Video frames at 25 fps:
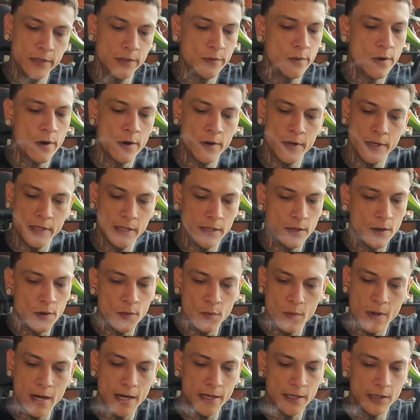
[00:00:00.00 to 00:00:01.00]
you already know
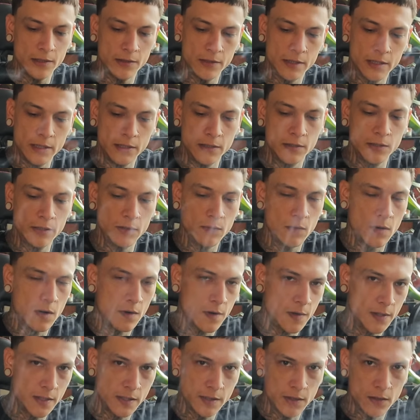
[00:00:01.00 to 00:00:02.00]
why you're here. You
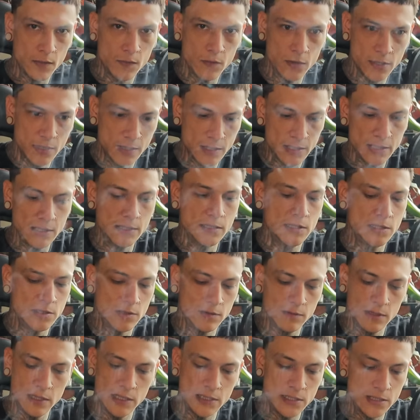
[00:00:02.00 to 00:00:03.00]
already know what it is,
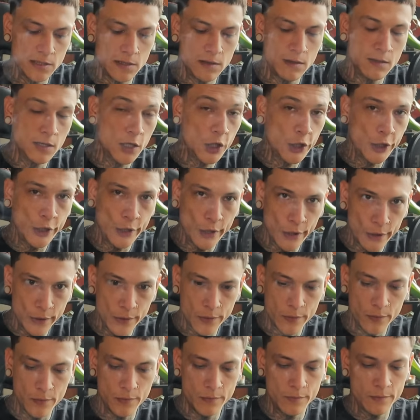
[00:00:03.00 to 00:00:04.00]
so let's
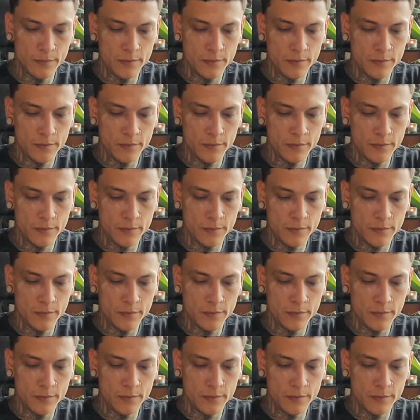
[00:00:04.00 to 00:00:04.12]
go.